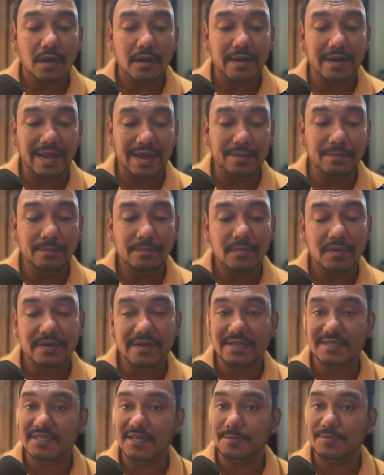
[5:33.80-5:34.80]
name,
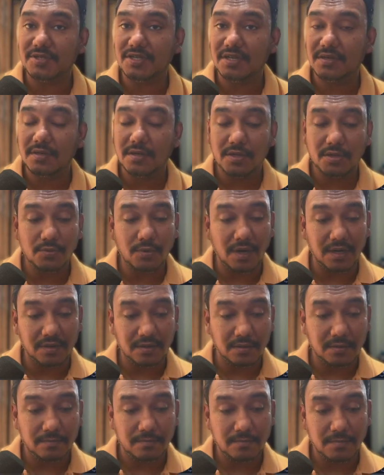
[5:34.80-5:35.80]
description,
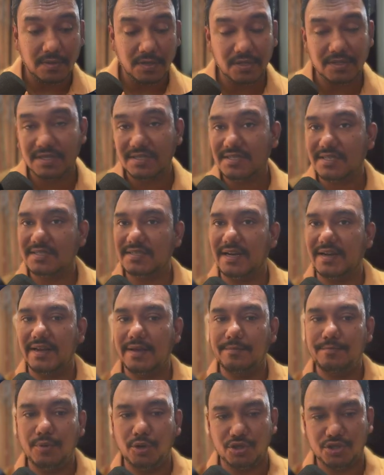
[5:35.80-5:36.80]
URL. Now this is
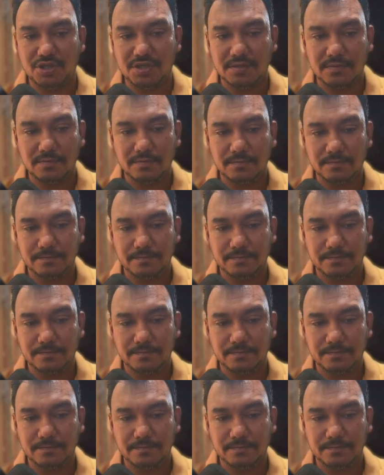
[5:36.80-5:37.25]
getting pushed.